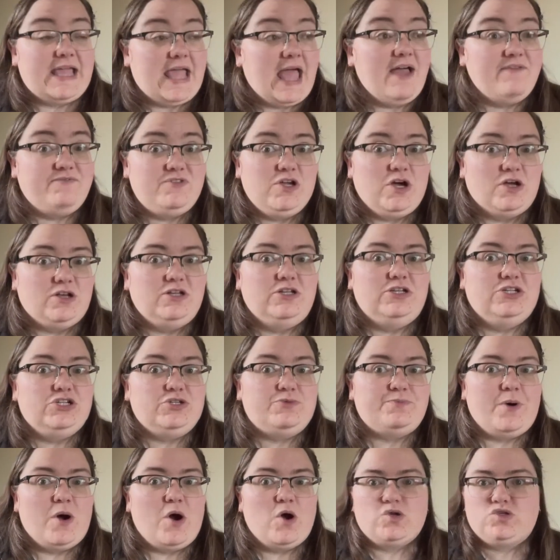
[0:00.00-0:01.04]
have you got
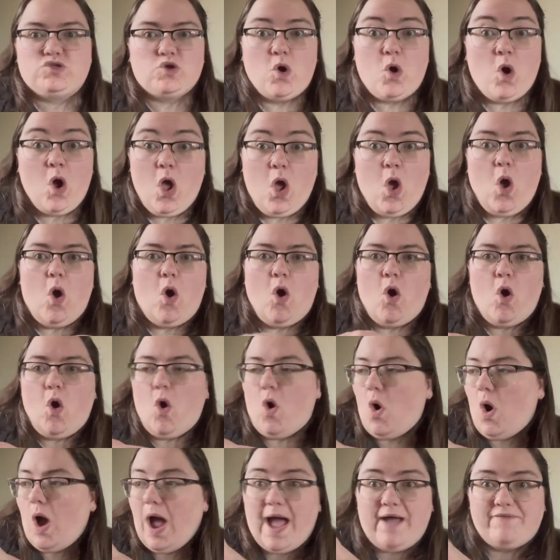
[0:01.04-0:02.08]
lunchbox
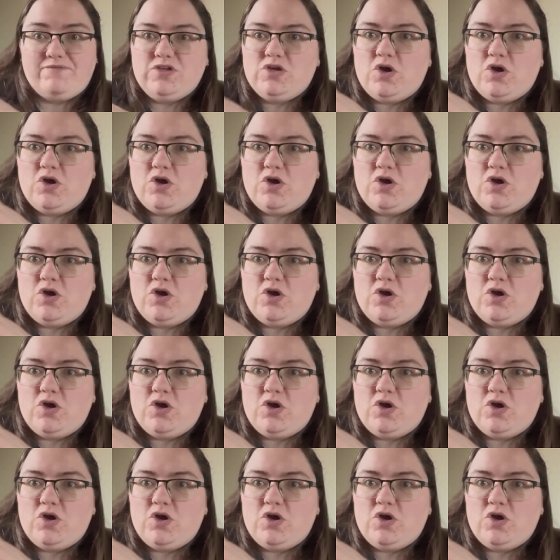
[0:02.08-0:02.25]
or have